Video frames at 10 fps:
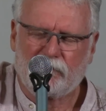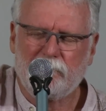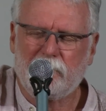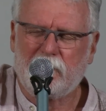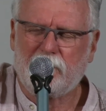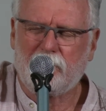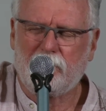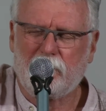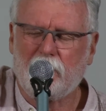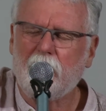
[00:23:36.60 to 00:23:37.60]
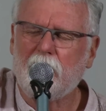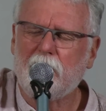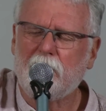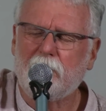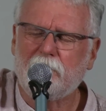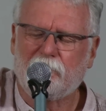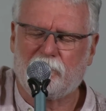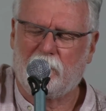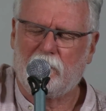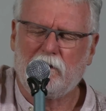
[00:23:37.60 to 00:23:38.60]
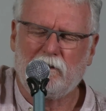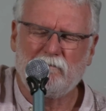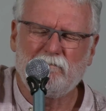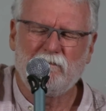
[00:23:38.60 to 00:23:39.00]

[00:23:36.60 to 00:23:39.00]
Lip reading: a matter of time.